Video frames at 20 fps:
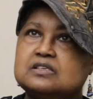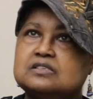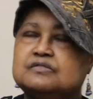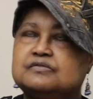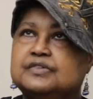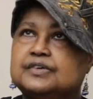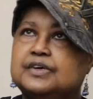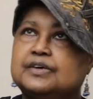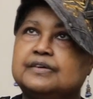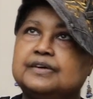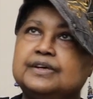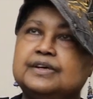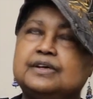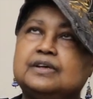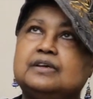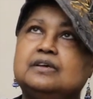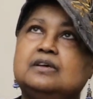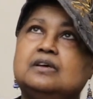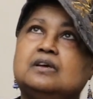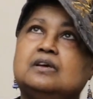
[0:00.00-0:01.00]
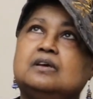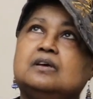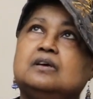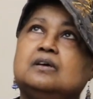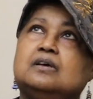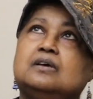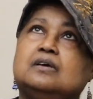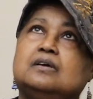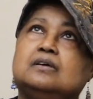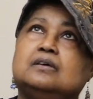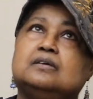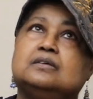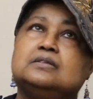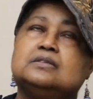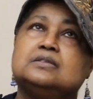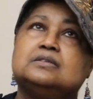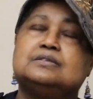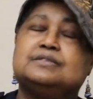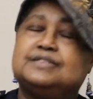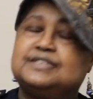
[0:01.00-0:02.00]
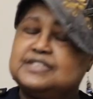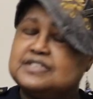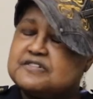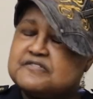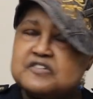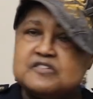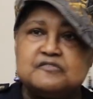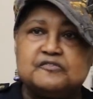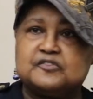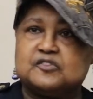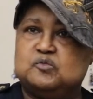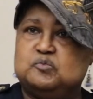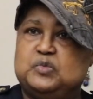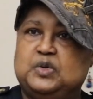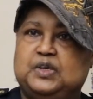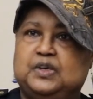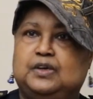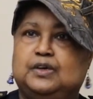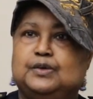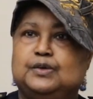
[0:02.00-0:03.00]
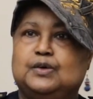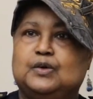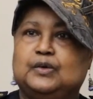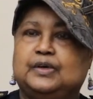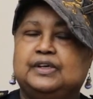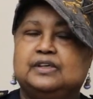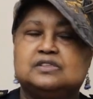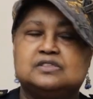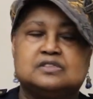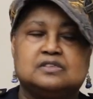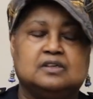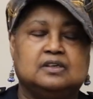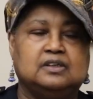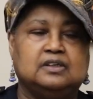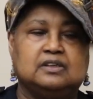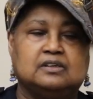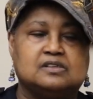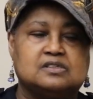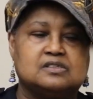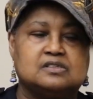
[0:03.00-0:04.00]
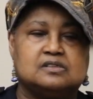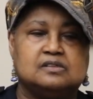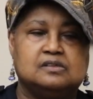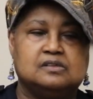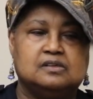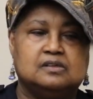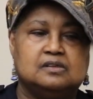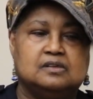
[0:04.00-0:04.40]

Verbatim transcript: is very different for me. You know, it's it's